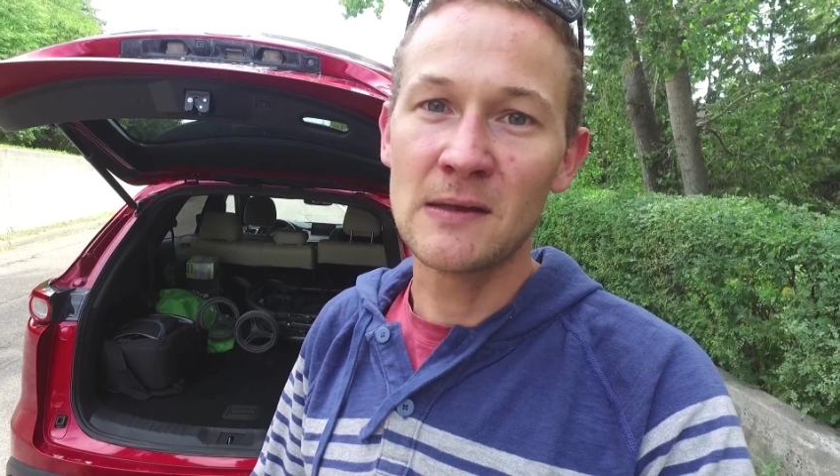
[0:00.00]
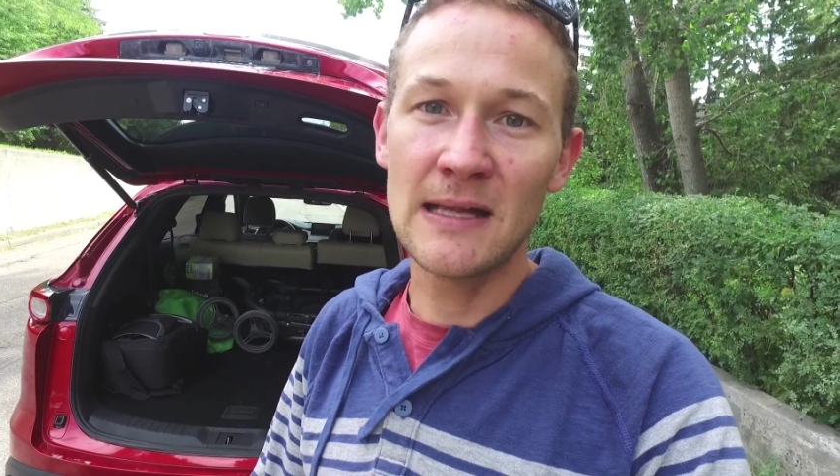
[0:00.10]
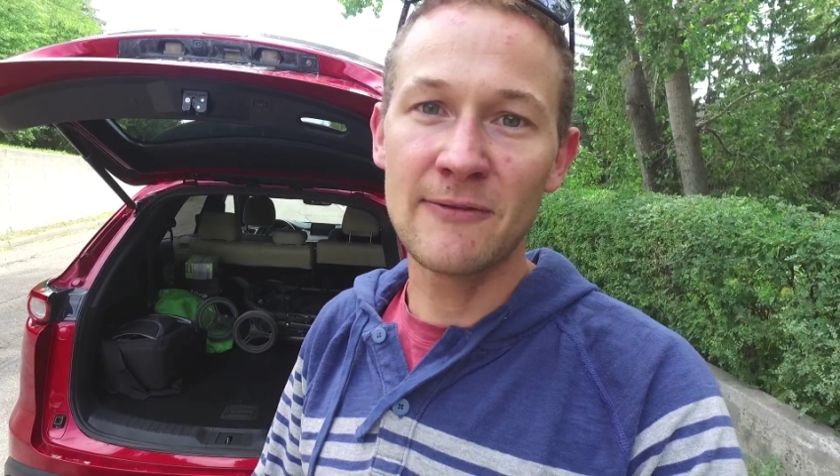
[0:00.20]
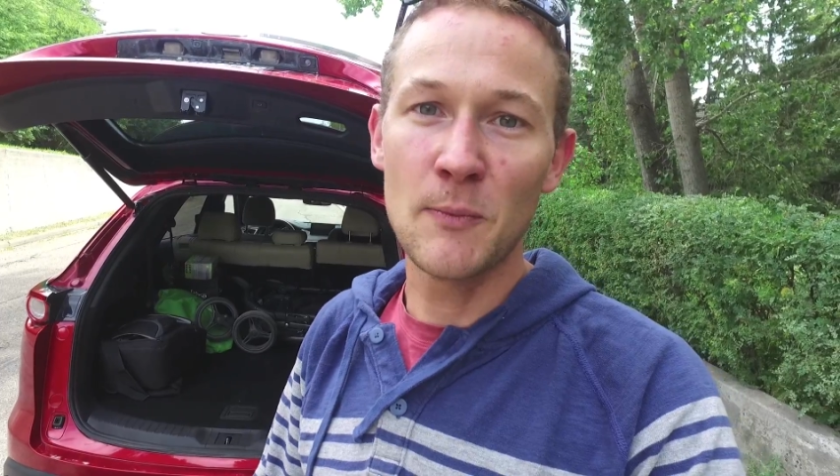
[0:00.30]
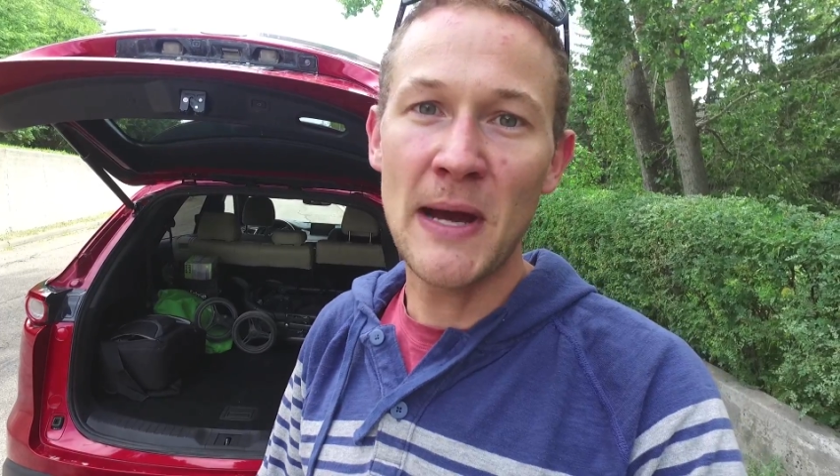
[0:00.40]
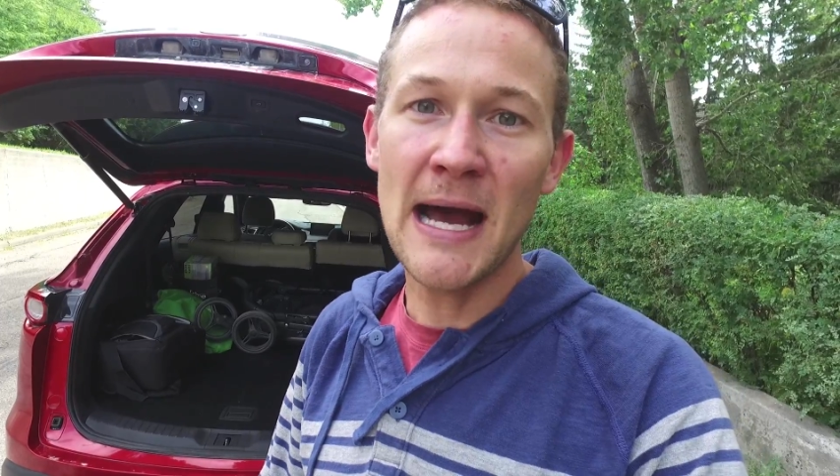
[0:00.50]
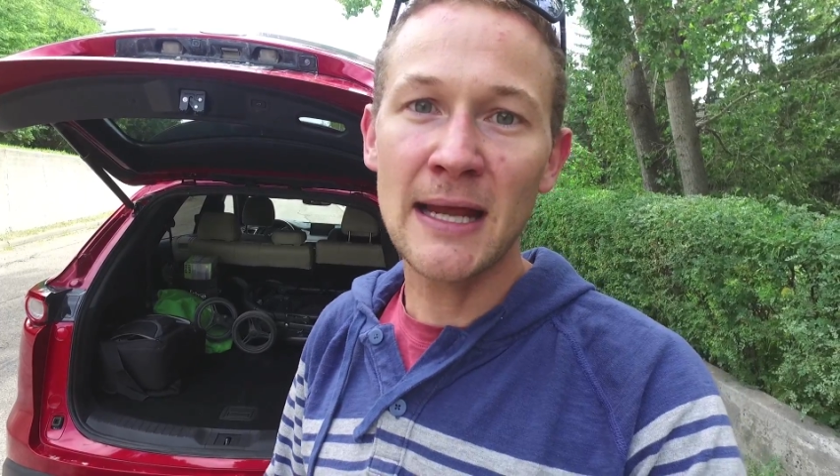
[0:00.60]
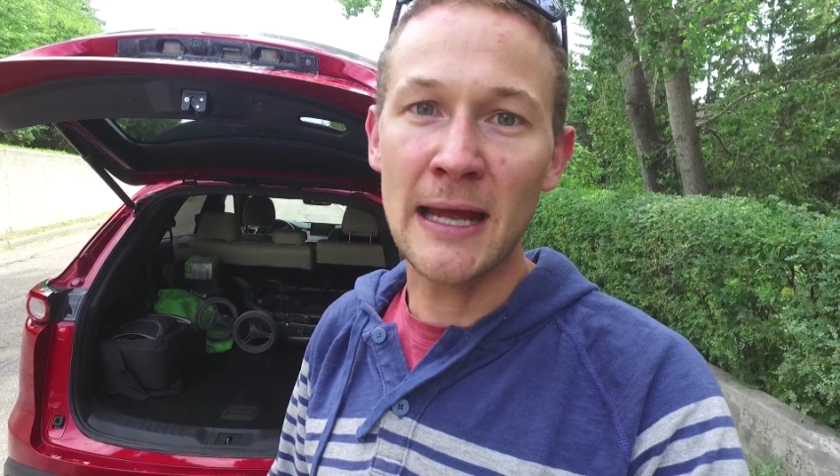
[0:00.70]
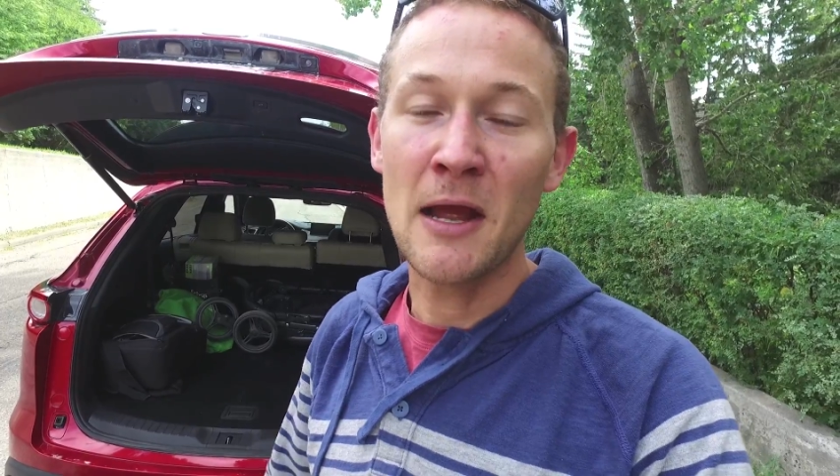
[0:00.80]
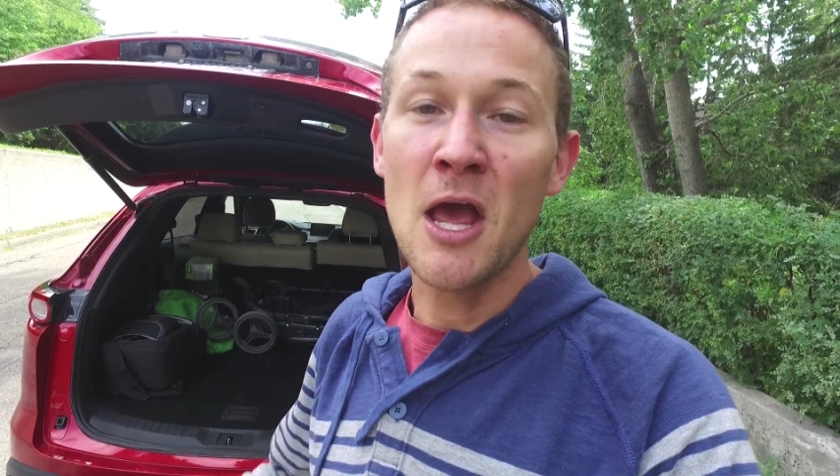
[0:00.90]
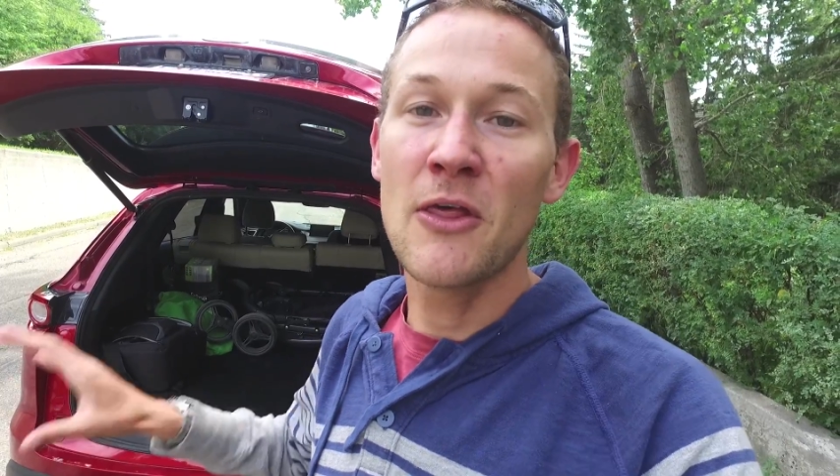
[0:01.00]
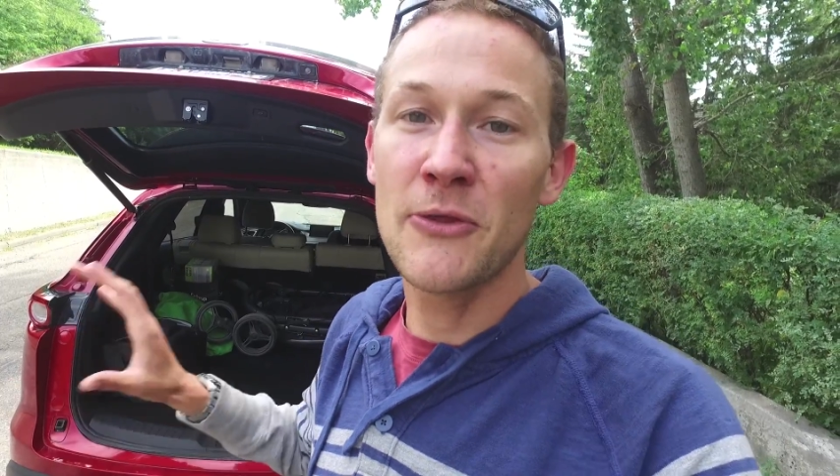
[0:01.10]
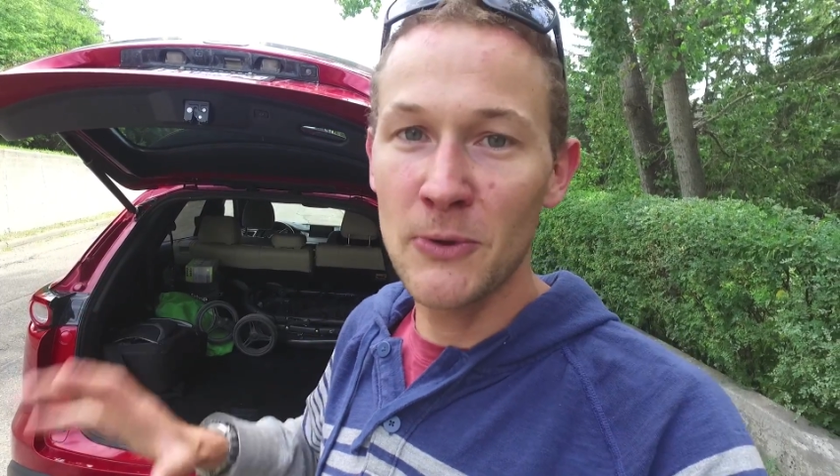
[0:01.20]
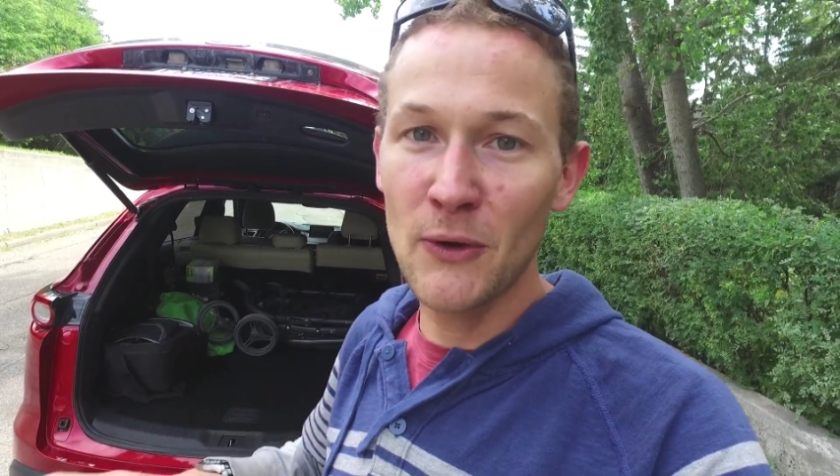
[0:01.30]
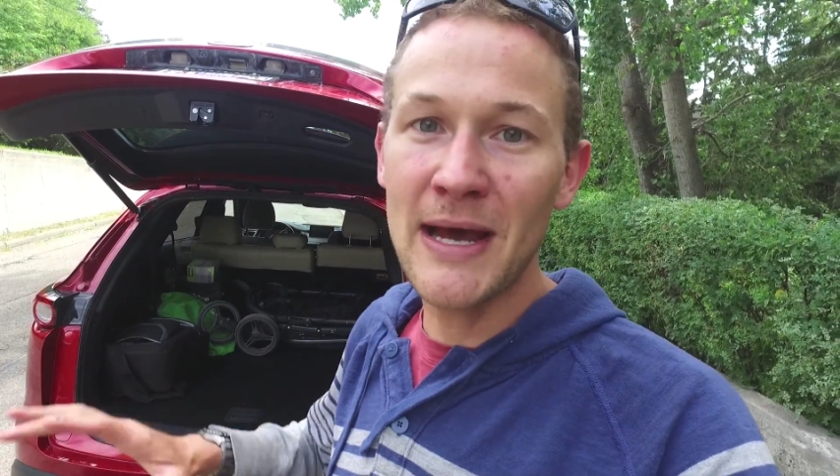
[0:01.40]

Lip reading: clever packing. Throw